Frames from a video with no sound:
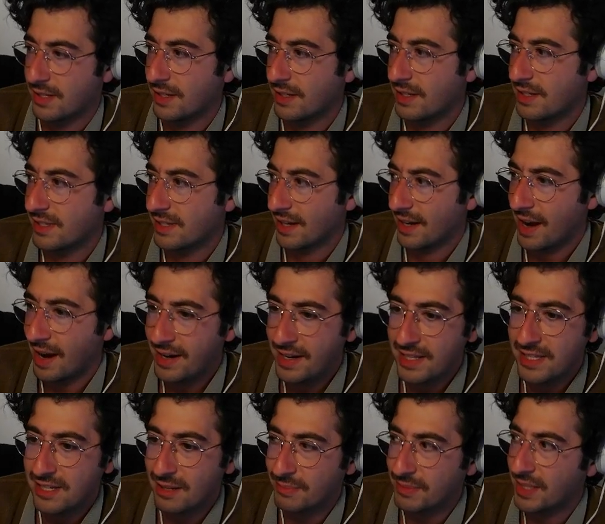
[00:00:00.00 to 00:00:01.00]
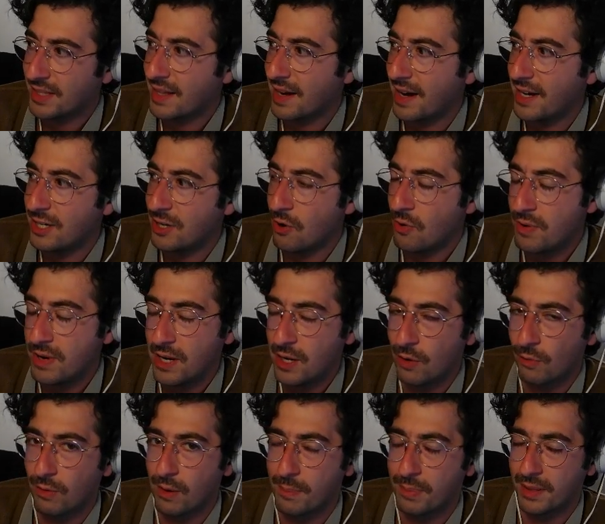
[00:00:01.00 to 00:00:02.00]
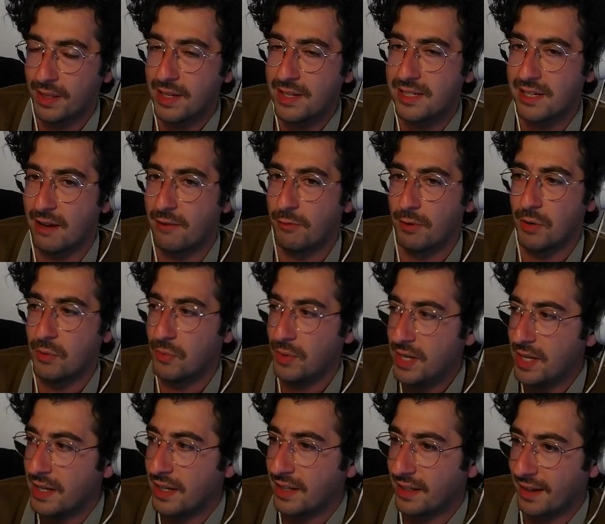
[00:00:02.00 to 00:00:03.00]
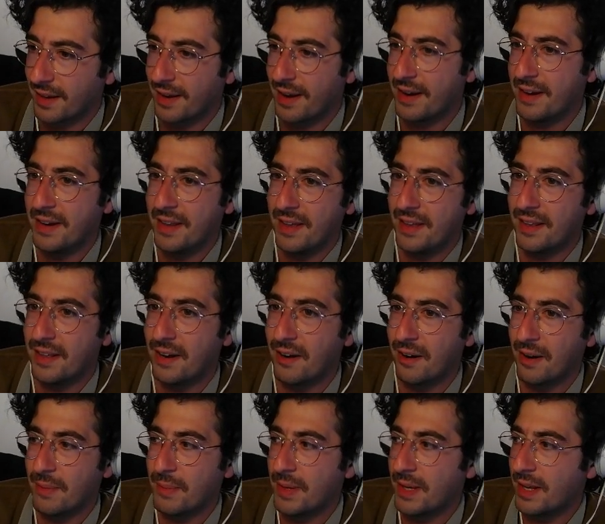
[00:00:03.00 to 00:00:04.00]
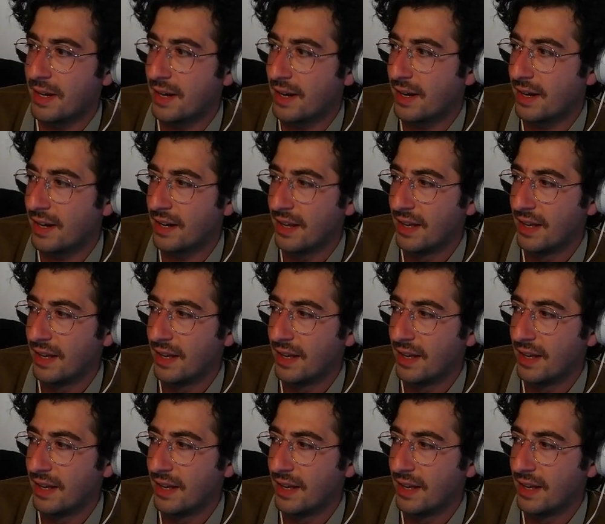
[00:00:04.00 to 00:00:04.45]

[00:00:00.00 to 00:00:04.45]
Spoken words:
It's like I need something that I don't need to replace every week. Like I need, you know what I mean? And